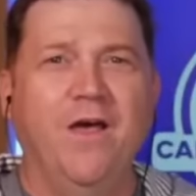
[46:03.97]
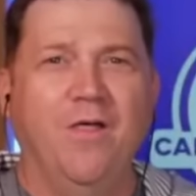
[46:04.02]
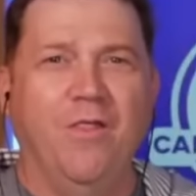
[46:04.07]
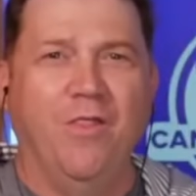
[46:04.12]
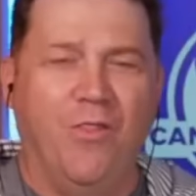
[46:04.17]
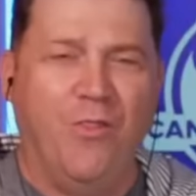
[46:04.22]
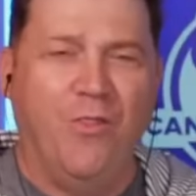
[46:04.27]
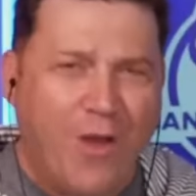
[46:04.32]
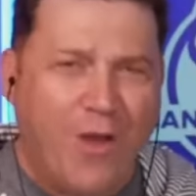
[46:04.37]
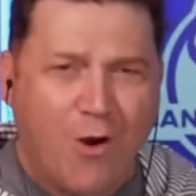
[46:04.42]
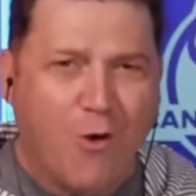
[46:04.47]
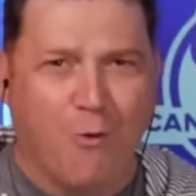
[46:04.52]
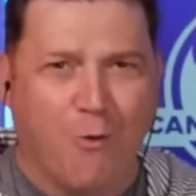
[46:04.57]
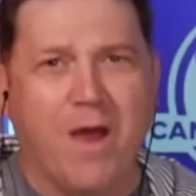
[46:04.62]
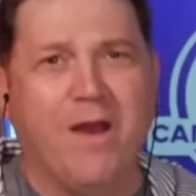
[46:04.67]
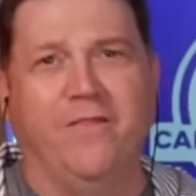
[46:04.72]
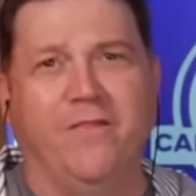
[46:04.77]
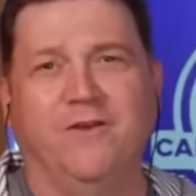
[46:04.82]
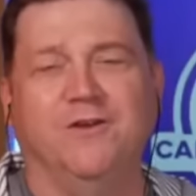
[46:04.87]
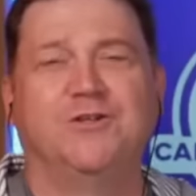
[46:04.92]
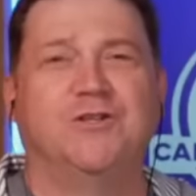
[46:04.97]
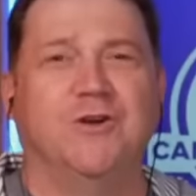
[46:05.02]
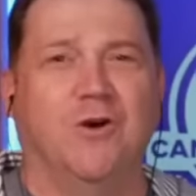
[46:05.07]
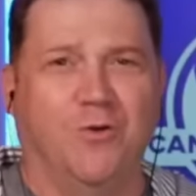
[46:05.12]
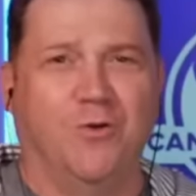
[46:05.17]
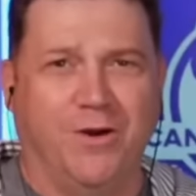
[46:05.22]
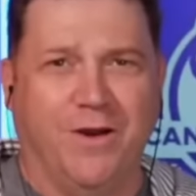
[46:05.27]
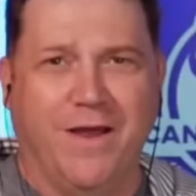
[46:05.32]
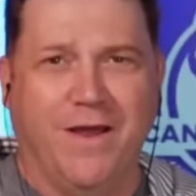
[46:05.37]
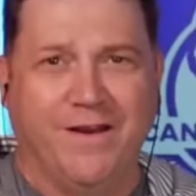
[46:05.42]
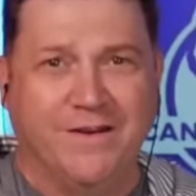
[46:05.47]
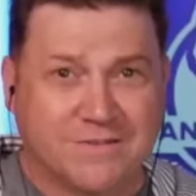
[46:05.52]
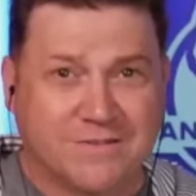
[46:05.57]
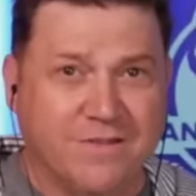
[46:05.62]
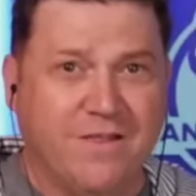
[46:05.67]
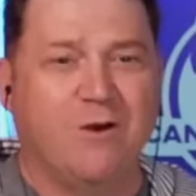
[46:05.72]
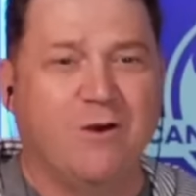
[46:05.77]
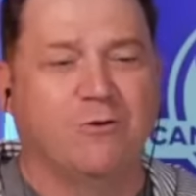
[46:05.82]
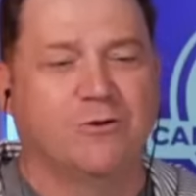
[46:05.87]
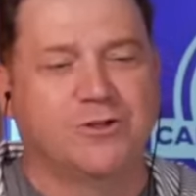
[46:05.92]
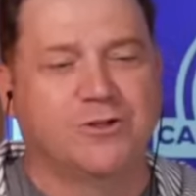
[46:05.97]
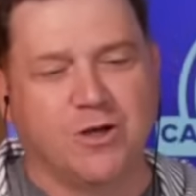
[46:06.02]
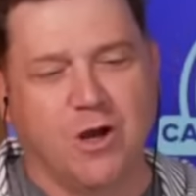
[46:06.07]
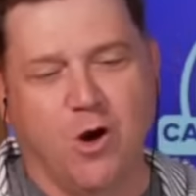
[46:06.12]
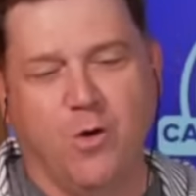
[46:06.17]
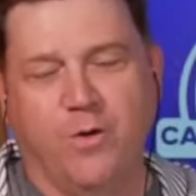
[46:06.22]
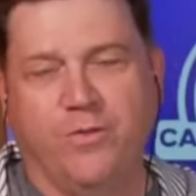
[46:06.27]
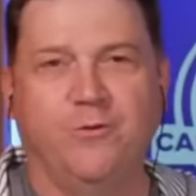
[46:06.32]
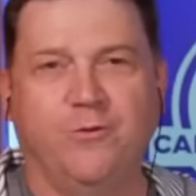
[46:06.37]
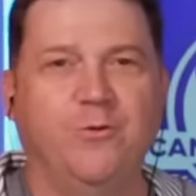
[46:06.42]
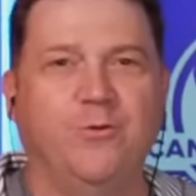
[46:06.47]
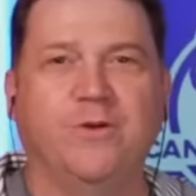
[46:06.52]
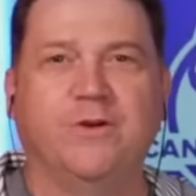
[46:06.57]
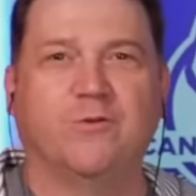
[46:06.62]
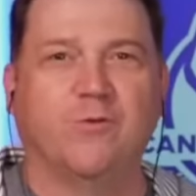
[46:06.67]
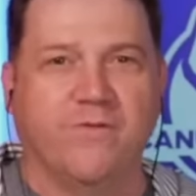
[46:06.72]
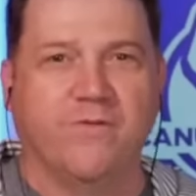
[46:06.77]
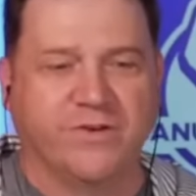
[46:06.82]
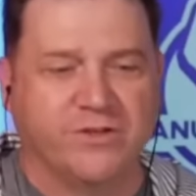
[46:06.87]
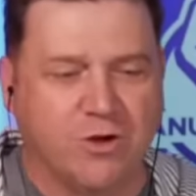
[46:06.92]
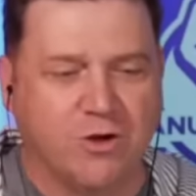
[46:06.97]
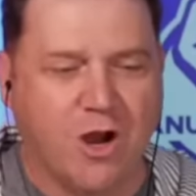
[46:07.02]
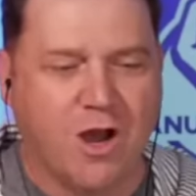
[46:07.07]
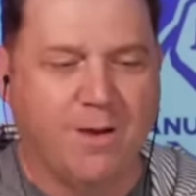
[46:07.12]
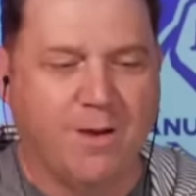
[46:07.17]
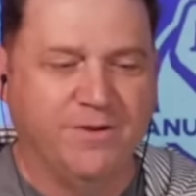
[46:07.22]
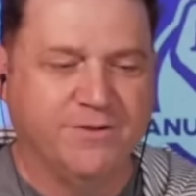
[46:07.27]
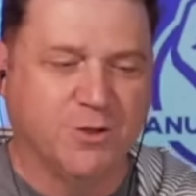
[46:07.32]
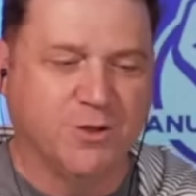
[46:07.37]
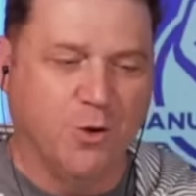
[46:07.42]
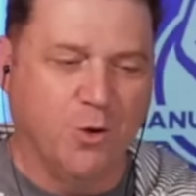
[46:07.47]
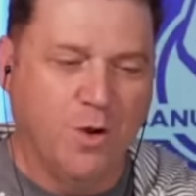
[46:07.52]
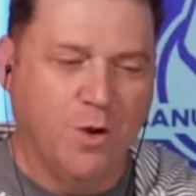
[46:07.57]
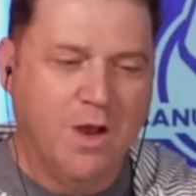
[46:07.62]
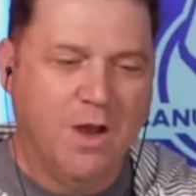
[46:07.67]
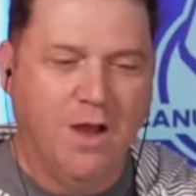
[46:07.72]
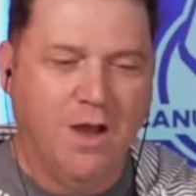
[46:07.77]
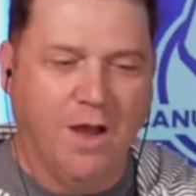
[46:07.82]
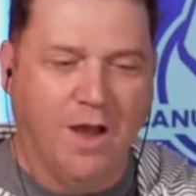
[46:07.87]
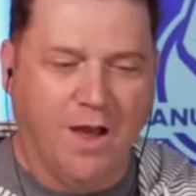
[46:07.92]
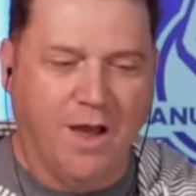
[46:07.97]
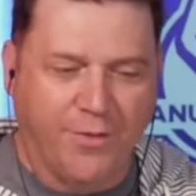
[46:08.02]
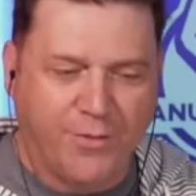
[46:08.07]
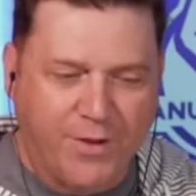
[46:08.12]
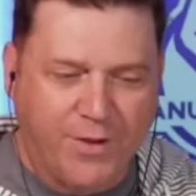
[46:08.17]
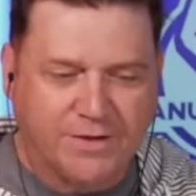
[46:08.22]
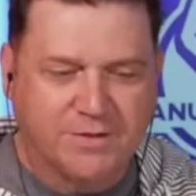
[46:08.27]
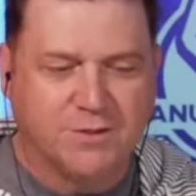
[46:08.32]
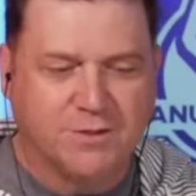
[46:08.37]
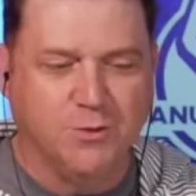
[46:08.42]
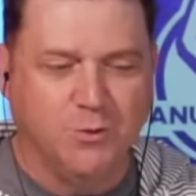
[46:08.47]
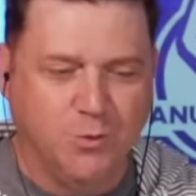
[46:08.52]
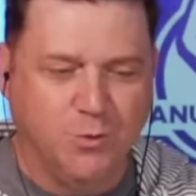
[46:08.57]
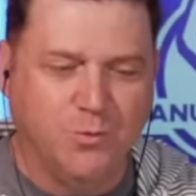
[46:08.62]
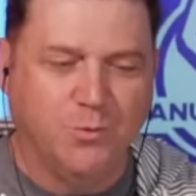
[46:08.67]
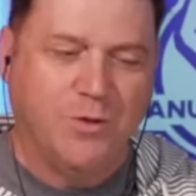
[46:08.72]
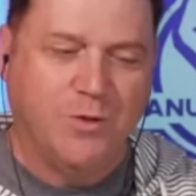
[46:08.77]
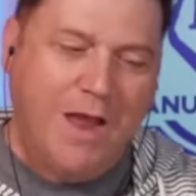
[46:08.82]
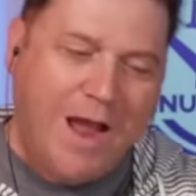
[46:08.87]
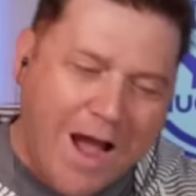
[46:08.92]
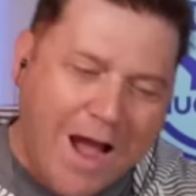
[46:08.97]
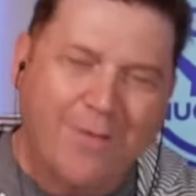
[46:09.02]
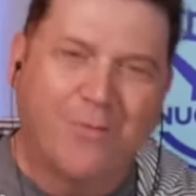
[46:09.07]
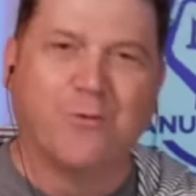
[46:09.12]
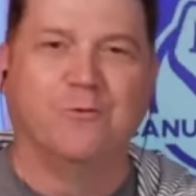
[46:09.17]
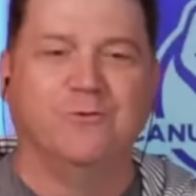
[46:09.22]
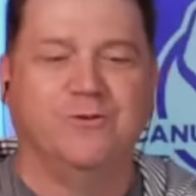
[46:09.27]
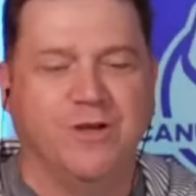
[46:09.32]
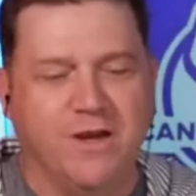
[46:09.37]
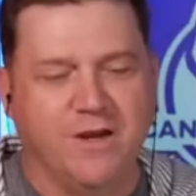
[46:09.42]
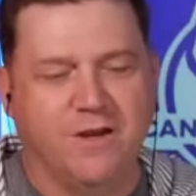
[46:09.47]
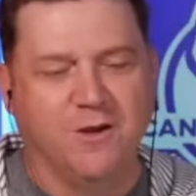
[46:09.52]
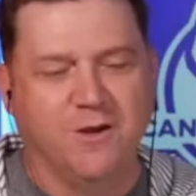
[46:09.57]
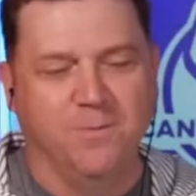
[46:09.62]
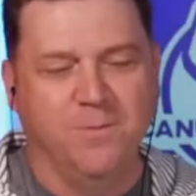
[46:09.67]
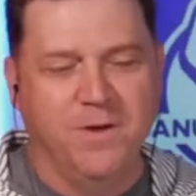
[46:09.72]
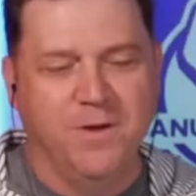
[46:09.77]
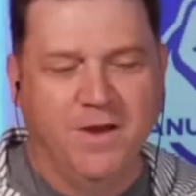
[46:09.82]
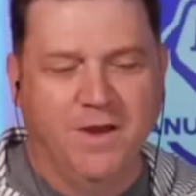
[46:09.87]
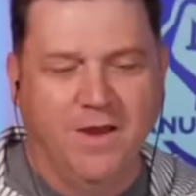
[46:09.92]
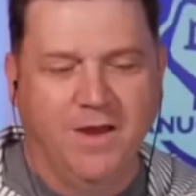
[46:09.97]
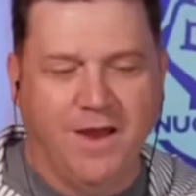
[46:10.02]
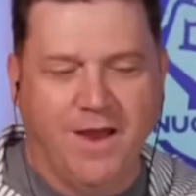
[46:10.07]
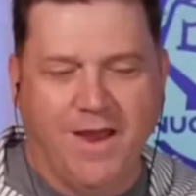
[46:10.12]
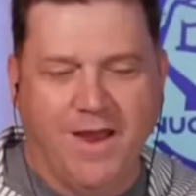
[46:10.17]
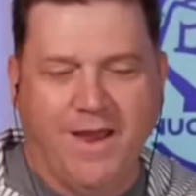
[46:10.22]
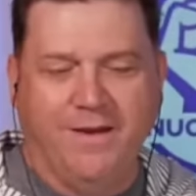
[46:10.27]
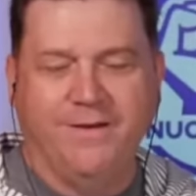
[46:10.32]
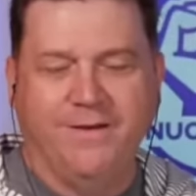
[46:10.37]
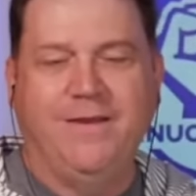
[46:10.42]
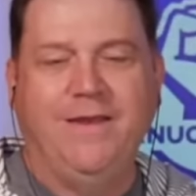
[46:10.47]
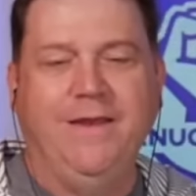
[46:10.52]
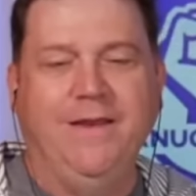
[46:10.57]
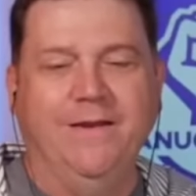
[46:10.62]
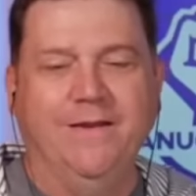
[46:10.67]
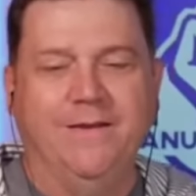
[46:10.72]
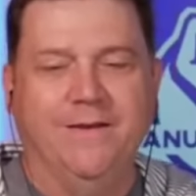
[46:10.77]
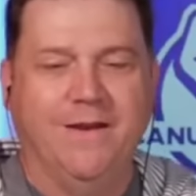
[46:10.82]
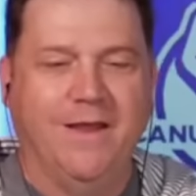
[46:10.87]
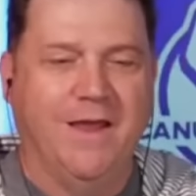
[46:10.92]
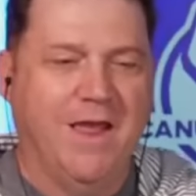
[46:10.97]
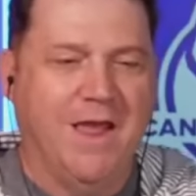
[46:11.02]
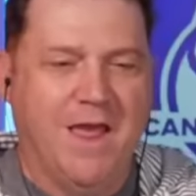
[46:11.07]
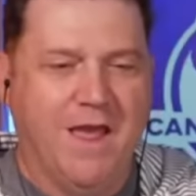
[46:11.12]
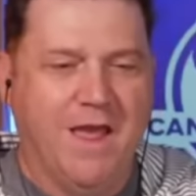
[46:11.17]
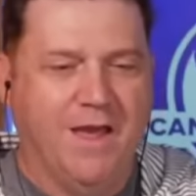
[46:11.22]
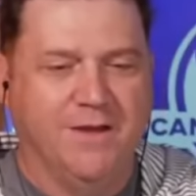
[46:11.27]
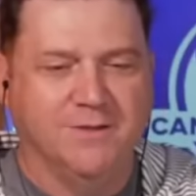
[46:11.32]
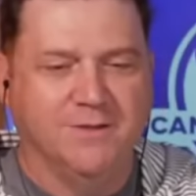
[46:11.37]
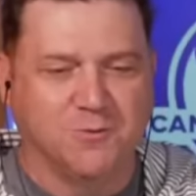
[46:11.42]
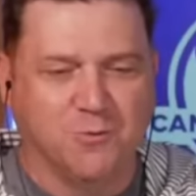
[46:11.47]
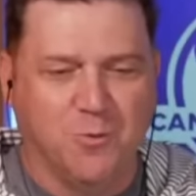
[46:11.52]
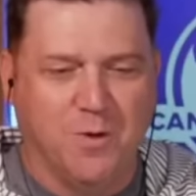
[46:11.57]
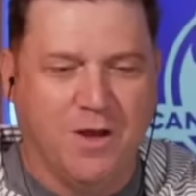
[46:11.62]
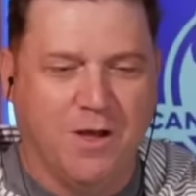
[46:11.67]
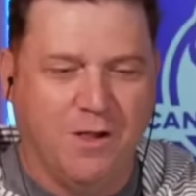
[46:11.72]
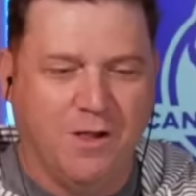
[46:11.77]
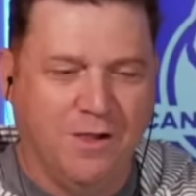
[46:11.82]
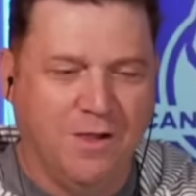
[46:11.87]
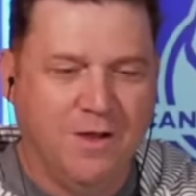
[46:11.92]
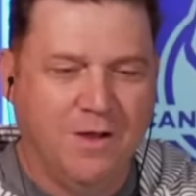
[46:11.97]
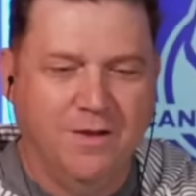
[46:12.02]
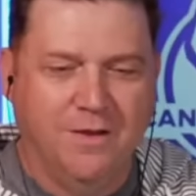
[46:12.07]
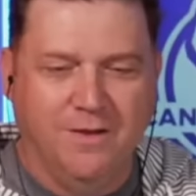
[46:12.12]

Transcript: They're running this show tonight. It's their show, and they're doing a terrific job. And so thanks to the other Jacob and to Keenan as well.